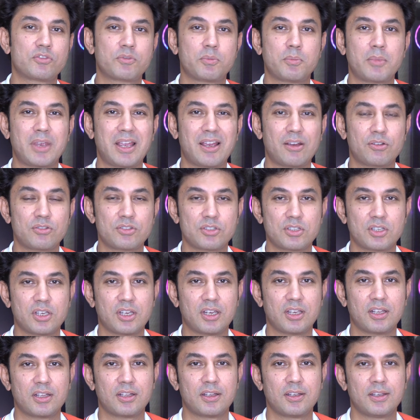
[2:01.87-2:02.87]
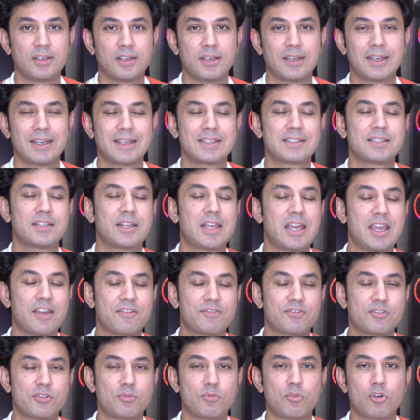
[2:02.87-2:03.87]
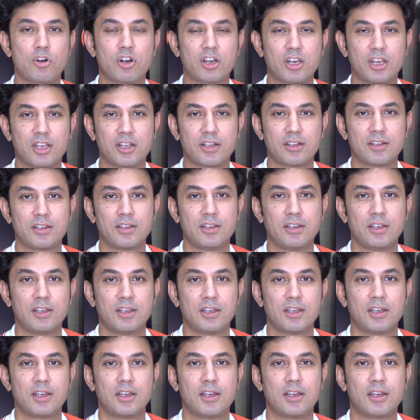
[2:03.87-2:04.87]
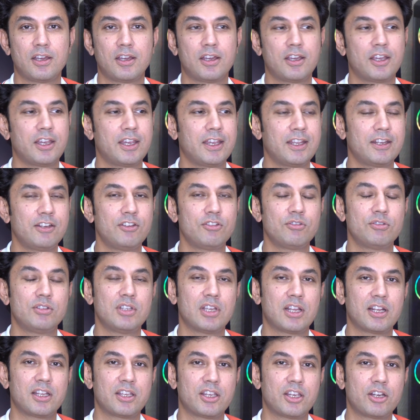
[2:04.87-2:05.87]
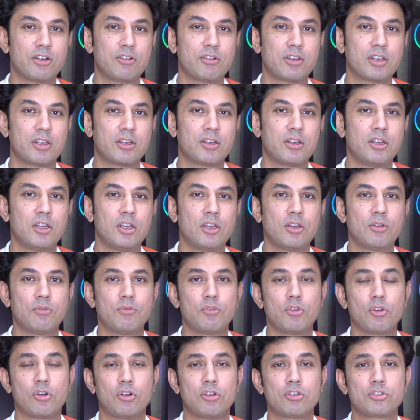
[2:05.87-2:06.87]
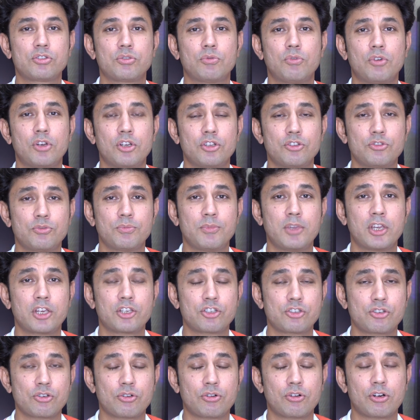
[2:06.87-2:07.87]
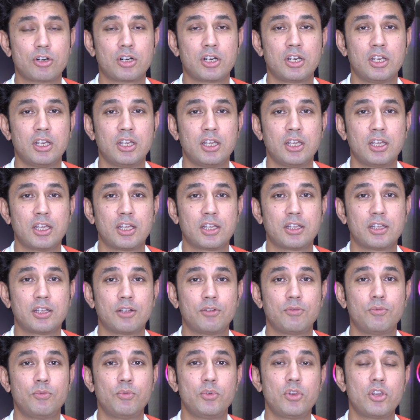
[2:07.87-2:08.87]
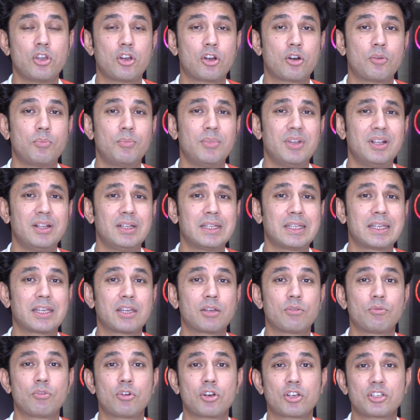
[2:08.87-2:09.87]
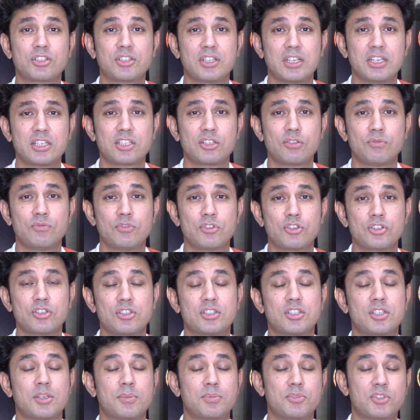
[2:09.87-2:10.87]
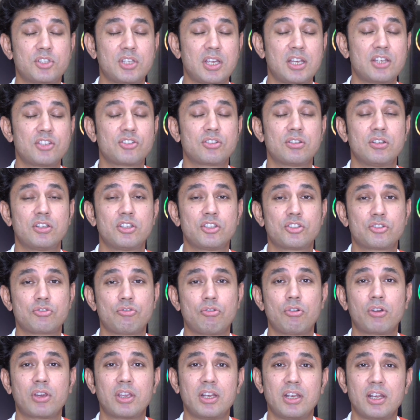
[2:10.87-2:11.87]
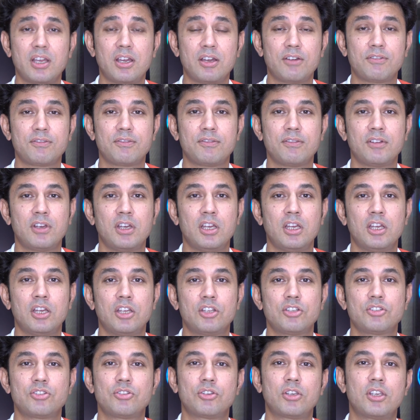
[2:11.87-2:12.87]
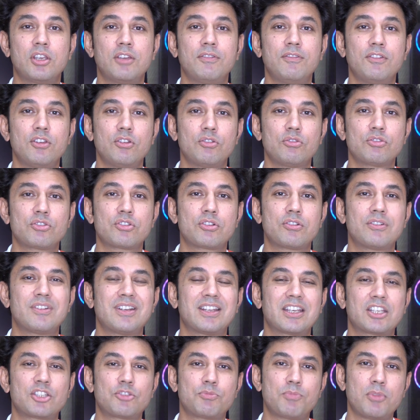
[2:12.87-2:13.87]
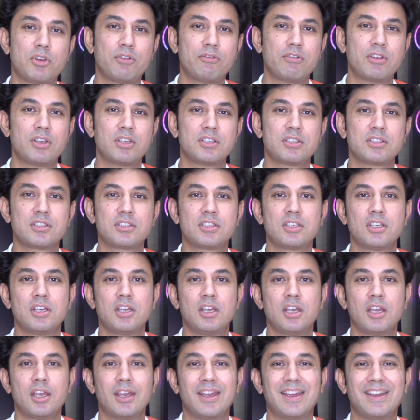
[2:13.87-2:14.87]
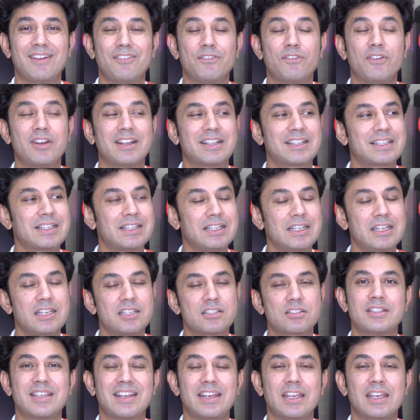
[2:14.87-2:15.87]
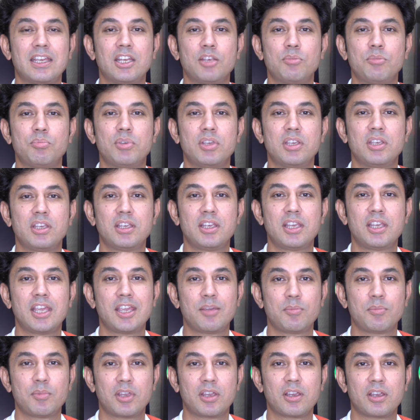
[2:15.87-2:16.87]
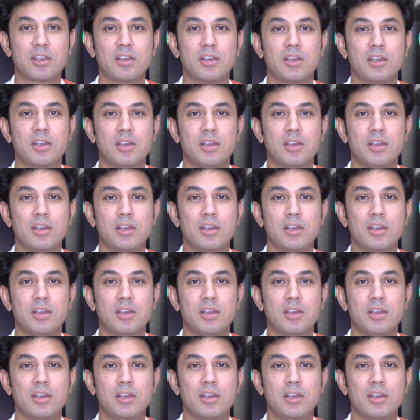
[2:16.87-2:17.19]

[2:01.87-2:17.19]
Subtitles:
from outside as an aftermarket in New Delhi area, we also wanted to make sure that we are building a workstation which is substantially strong enough to give user an experience of at least 1080p gaming